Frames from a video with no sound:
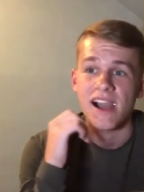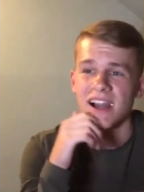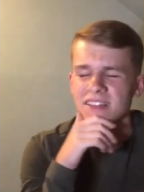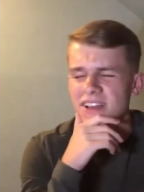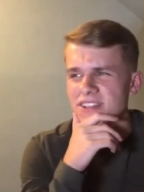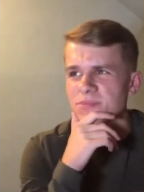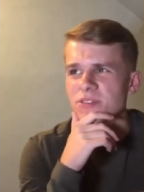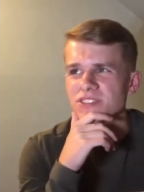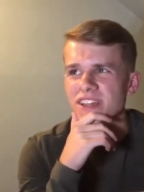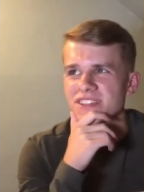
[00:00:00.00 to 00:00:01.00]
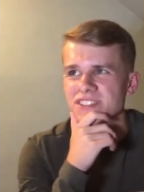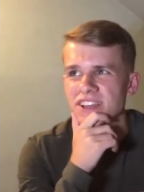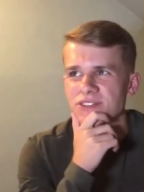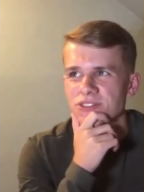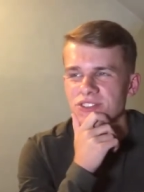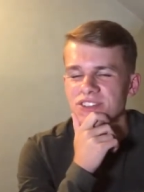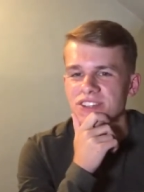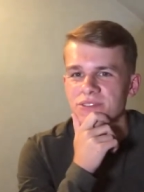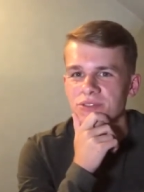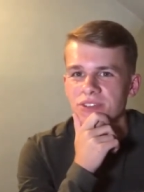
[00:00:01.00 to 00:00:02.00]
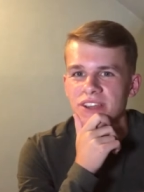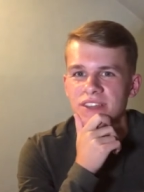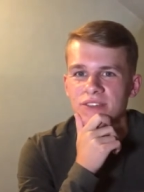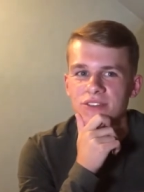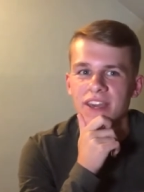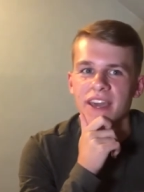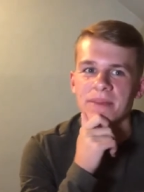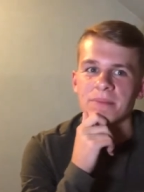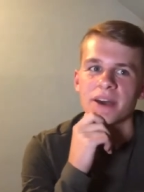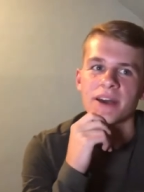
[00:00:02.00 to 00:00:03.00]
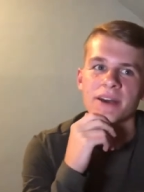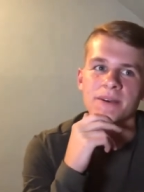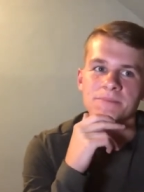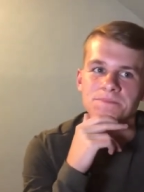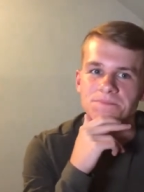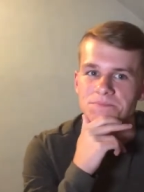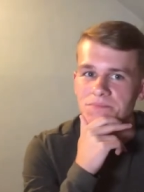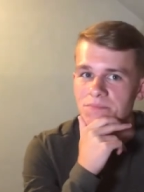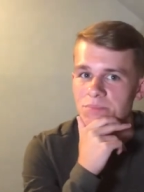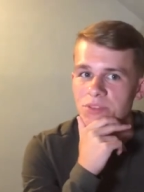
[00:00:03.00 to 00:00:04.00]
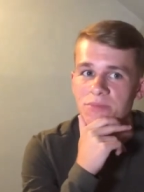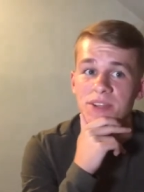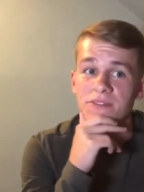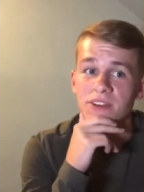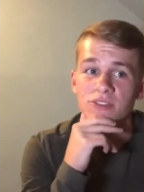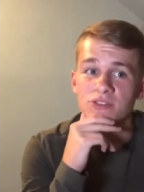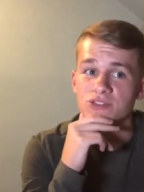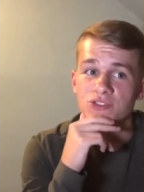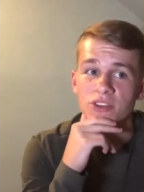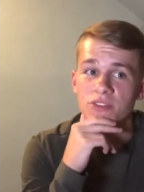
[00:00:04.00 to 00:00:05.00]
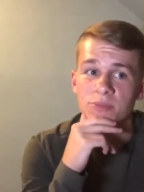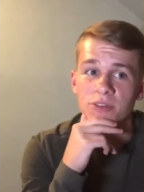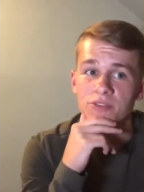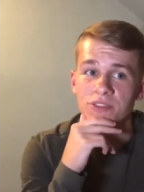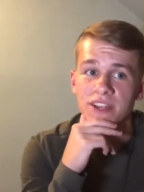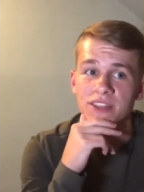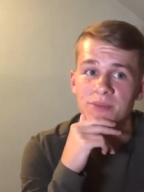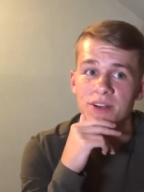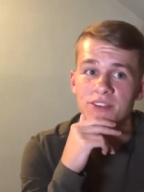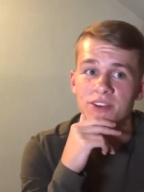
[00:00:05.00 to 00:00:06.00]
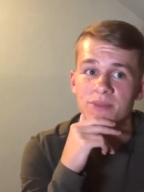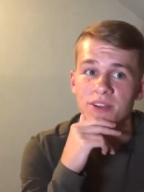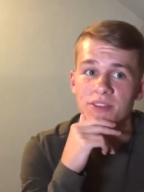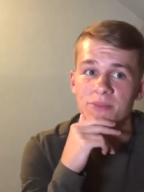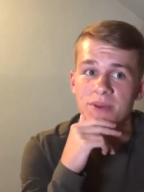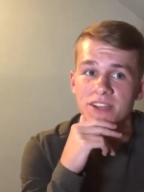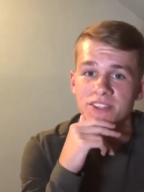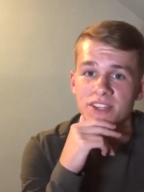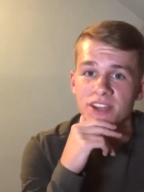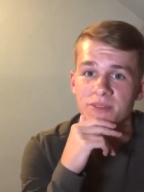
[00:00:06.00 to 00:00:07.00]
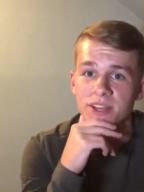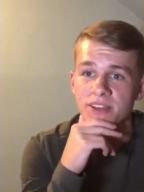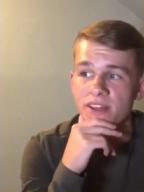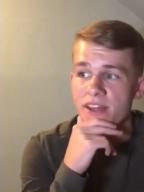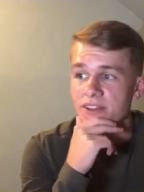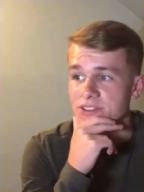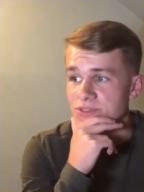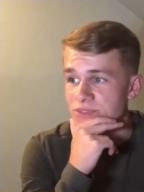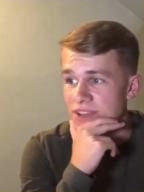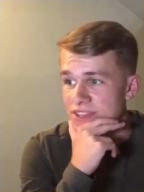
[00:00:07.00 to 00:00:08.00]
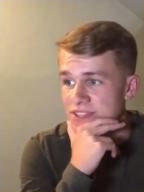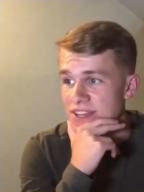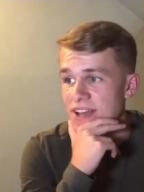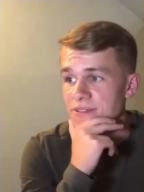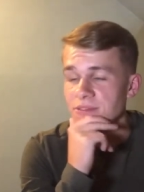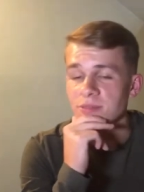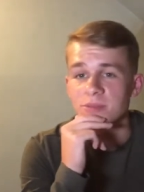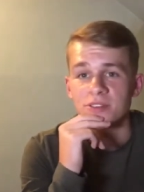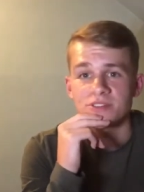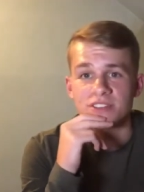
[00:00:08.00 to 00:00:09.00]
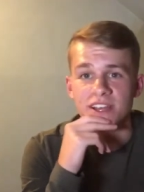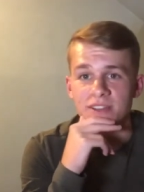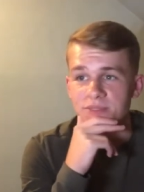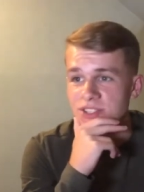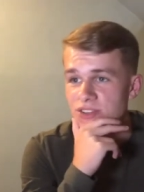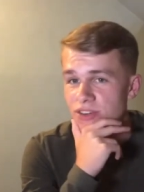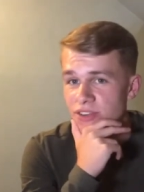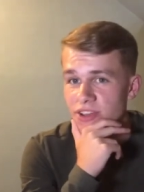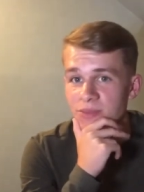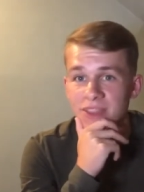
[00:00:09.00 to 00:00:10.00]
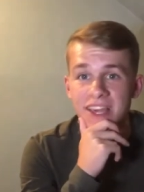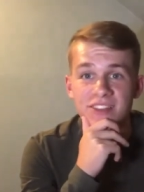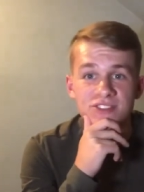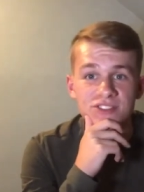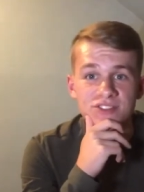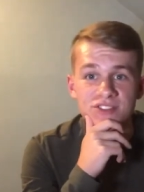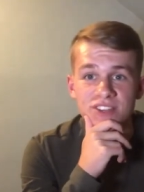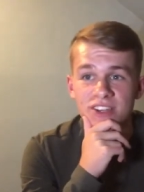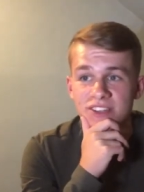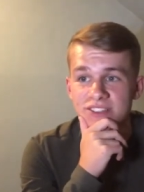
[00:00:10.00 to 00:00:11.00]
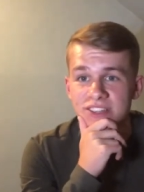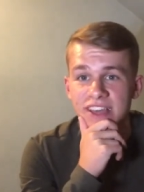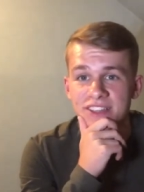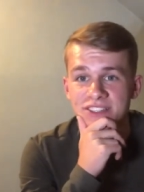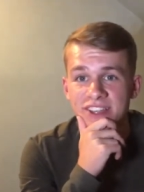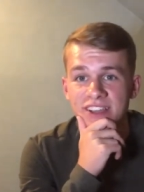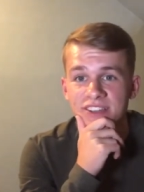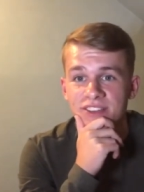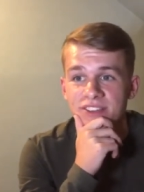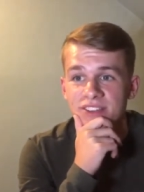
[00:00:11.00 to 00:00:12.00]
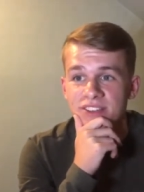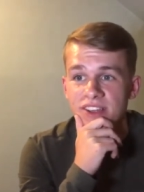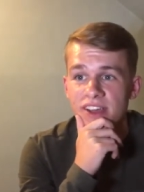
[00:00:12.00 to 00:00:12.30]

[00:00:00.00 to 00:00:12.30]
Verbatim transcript: I suppose Alessandra did have a really good game, but the midfield controlled the ball really well. You know, we got the passing going at some really delightful balls like we saw there with Ellison's to get the second.